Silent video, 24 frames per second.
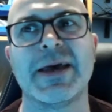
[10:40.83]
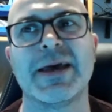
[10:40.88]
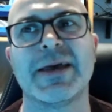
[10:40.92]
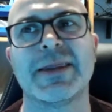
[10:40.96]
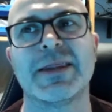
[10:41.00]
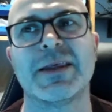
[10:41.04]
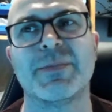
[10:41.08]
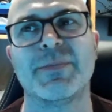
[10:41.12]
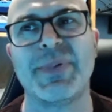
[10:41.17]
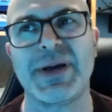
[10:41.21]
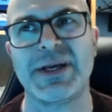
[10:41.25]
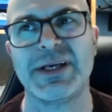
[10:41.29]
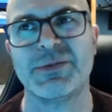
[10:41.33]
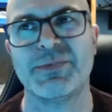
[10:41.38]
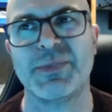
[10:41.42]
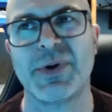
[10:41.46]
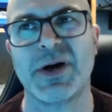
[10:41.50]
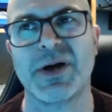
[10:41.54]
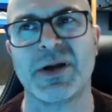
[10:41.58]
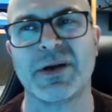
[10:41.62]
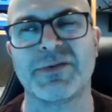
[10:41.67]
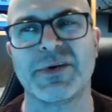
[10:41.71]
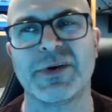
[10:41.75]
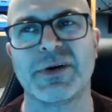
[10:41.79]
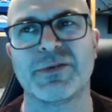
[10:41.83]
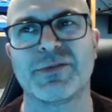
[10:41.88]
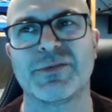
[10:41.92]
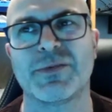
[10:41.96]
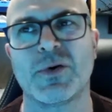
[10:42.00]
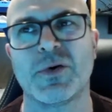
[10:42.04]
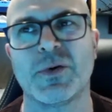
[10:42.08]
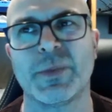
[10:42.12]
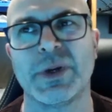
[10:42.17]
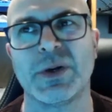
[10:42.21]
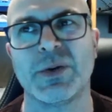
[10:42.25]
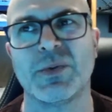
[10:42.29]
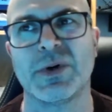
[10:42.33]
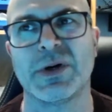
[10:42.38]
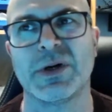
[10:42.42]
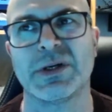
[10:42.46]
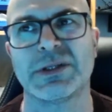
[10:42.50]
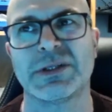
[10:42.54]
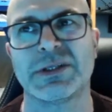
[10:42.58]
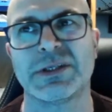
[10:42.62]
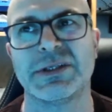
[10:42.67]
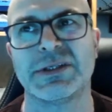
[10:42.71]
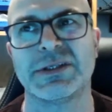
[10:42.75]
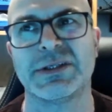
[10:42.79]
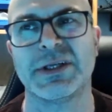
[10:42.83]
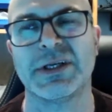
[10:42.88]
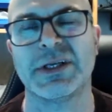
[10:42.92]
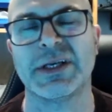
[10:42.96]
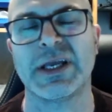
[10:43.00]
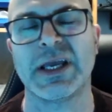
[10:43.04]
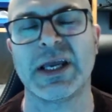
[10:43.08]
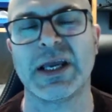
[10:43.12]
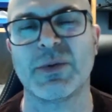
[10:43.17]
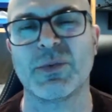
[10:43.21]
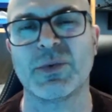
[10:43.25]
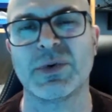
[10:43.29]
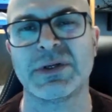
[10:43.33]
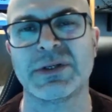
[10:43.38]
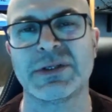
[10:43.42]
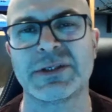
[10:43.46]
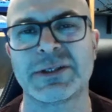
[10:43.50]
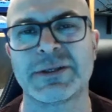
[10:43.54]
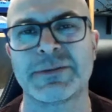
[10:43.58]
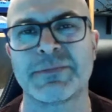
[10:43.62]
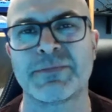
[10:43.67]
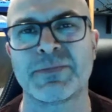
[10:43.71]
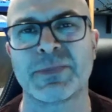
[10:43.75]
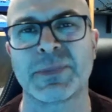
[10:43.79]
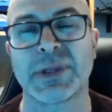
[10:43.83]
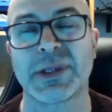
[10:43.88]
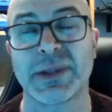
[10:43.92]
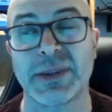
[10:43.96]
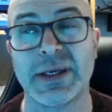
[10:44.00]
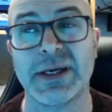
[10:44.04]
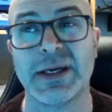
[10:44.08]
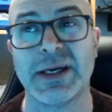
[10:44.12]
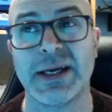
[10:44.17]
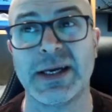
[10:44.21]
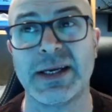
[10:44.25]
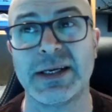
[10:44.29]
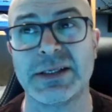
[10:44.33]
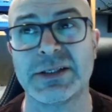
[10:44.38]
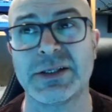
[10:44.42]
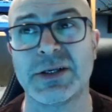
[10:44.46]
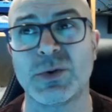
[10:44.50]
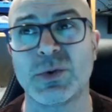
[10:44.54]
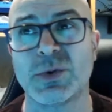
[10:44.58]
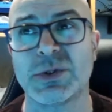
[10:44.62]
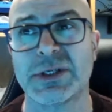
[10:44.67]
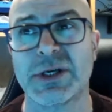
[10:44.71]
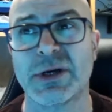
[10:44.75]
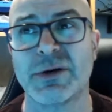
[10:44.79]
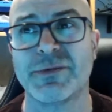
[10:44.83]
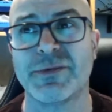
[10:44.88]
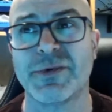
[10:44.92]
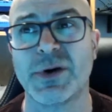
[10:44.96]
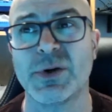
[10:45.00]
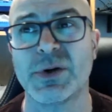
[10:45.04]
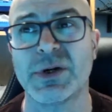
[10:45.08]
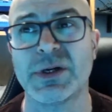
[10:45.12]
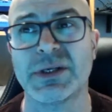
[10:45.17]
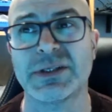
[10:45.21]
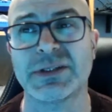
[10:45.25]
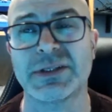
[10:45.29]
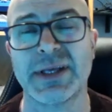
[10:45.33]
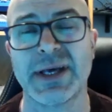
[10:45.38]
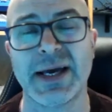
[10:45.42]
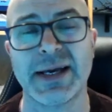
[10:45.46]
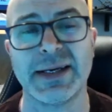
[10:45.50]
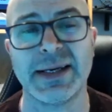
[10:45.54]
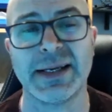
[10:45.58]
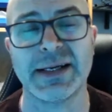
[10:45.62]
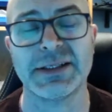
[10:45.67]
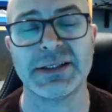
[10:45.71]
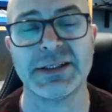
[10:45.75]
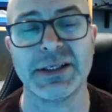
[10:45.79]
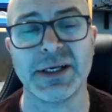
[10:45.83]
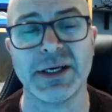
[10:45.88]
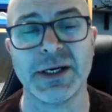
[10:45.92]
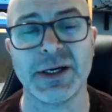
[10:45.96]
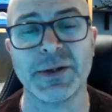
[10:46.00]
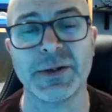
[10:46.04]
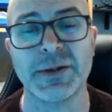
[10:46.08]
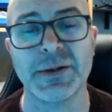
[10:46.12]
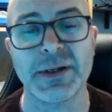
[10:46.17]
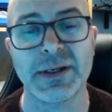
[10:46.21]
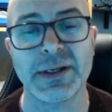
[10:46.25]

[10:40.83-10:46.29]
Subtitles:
The best part of it for me is that it is an autofocus, that Nexigo.